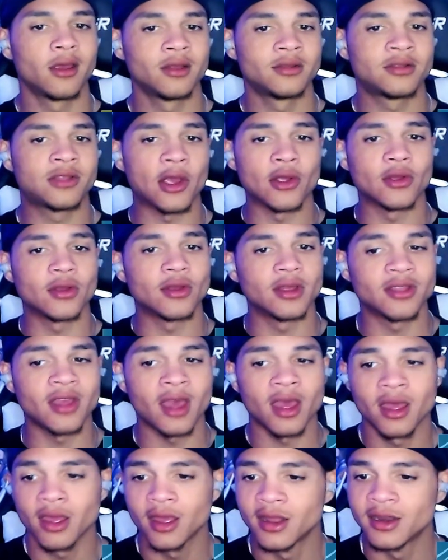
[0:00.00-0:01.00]
They're,
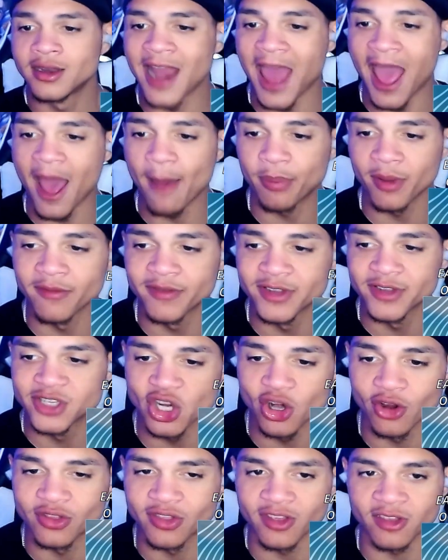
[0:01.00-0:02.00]
Nappa and
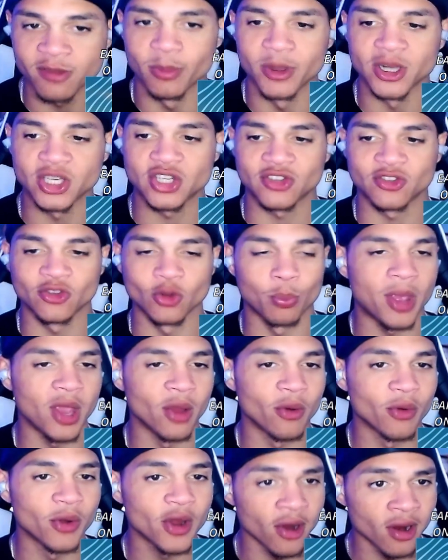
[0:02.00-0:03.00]
Vegeta are this much
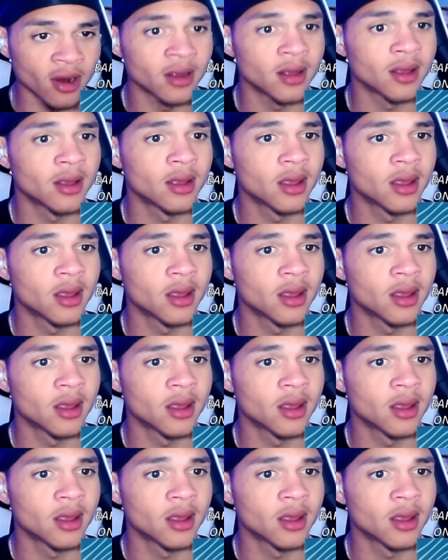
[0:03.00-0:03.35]
superior?